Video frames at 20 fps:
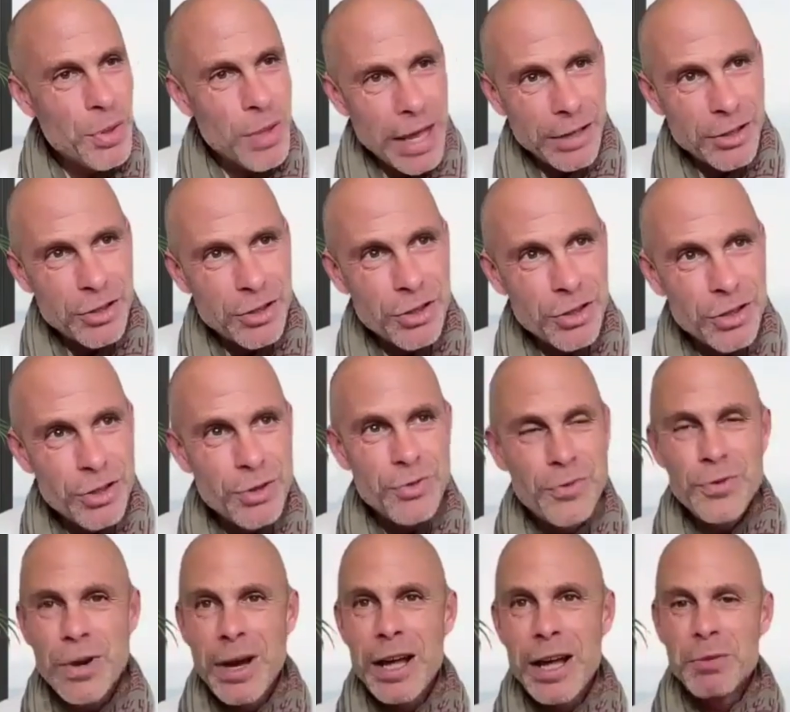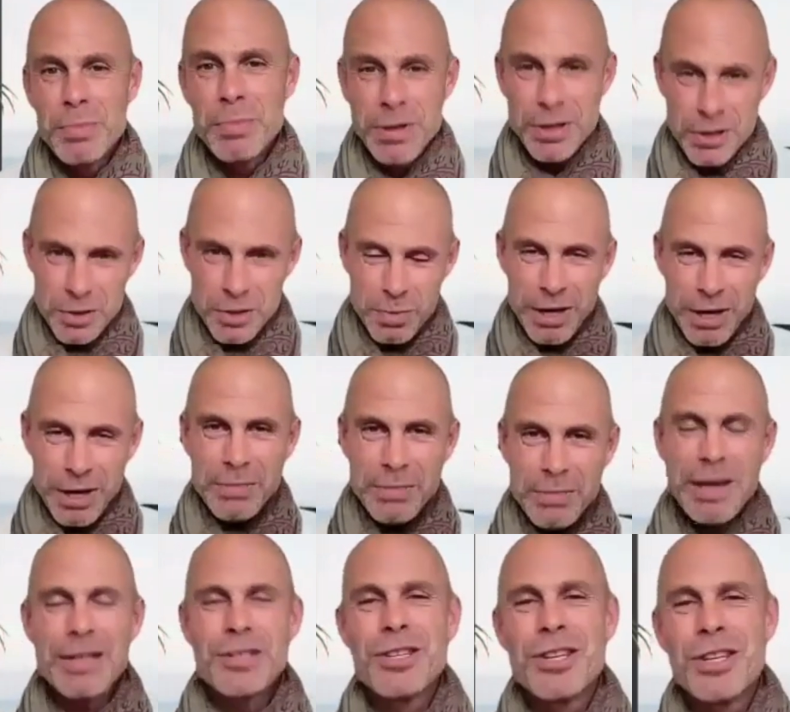thanks to you for helping spread the
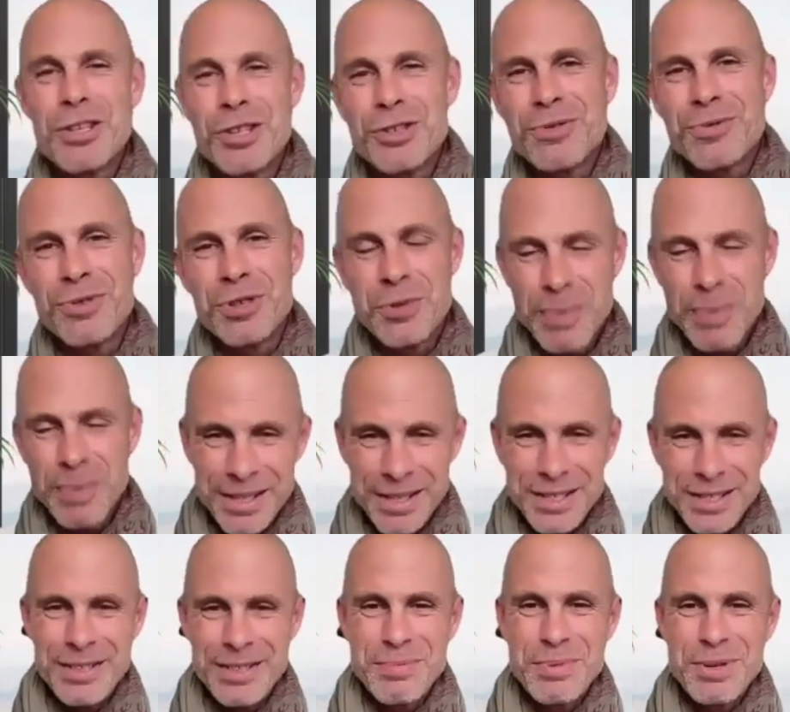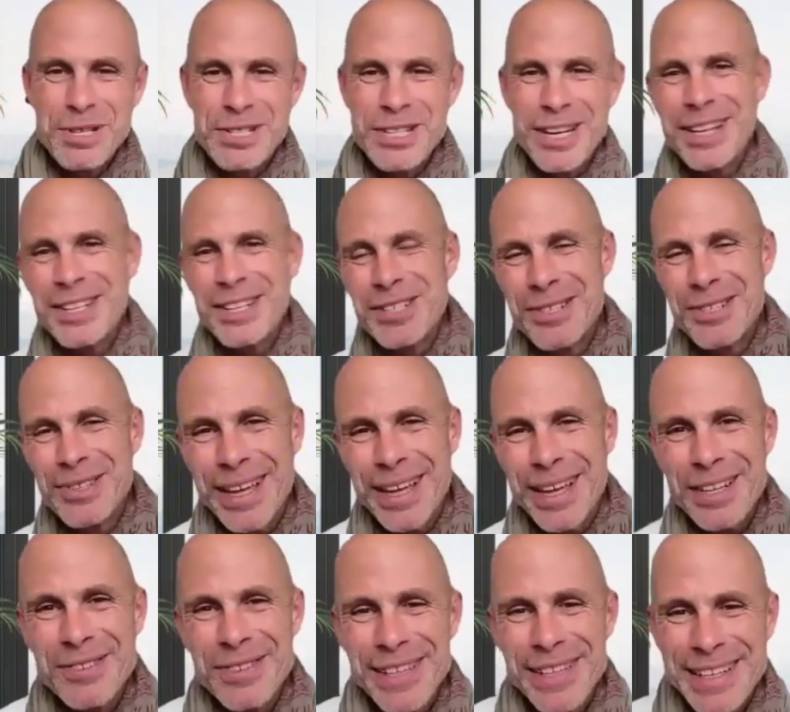message. Respect and appreciate you.
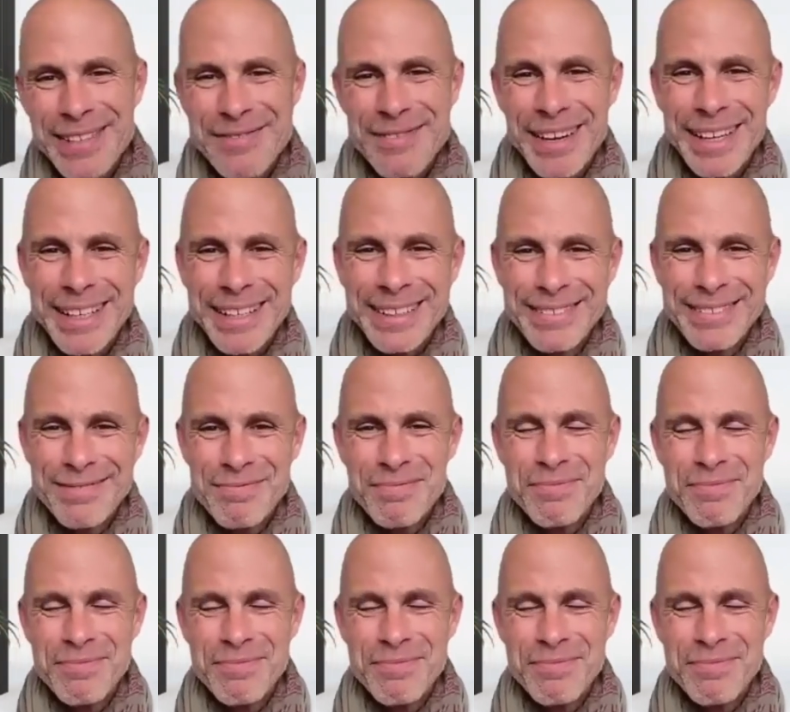Thanks for the invite.